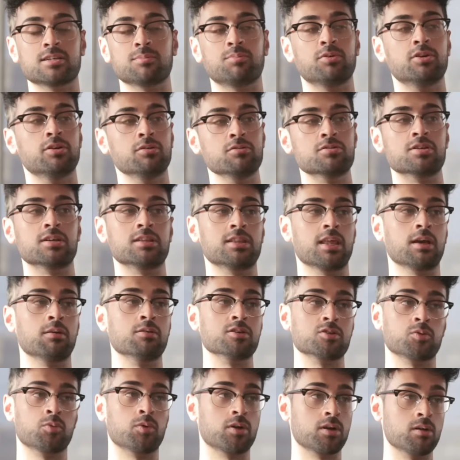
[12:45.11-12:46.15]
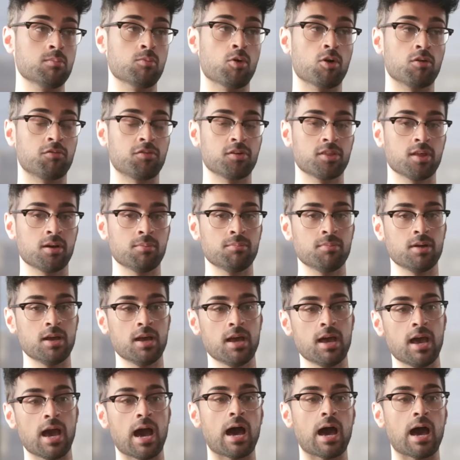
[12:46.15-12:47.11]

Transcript: the producing thing was working more for them. Yeah.